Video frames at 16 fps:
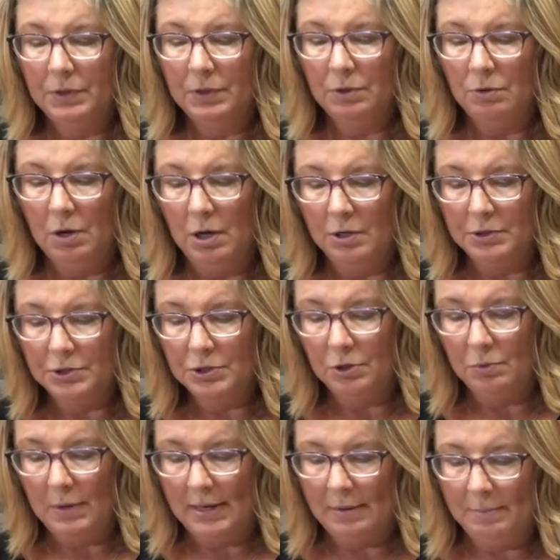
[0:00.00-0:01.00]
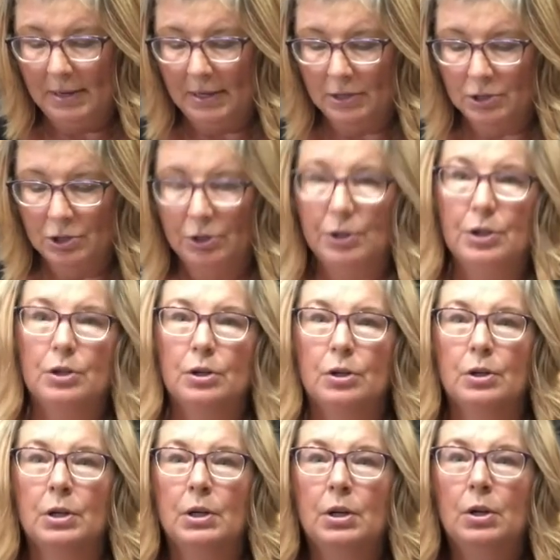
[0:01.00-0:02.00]
you also want to make sure
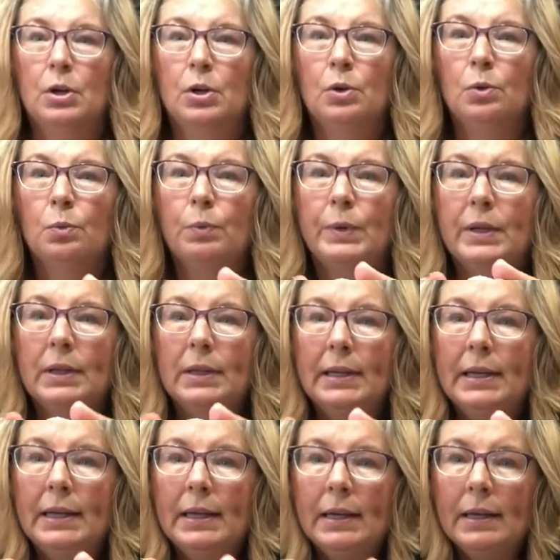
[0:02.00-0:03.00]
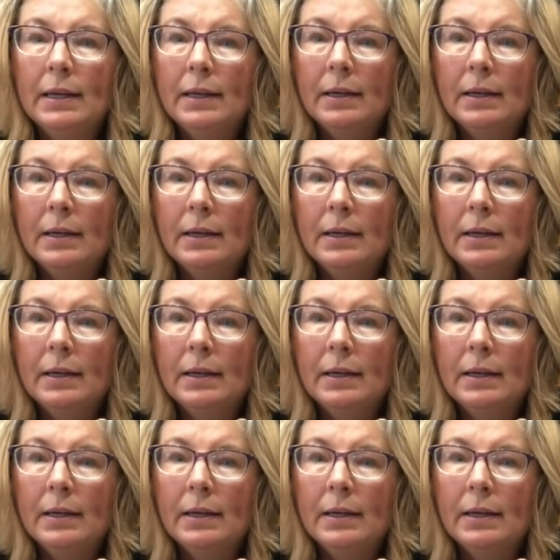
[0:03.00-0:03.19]
you're really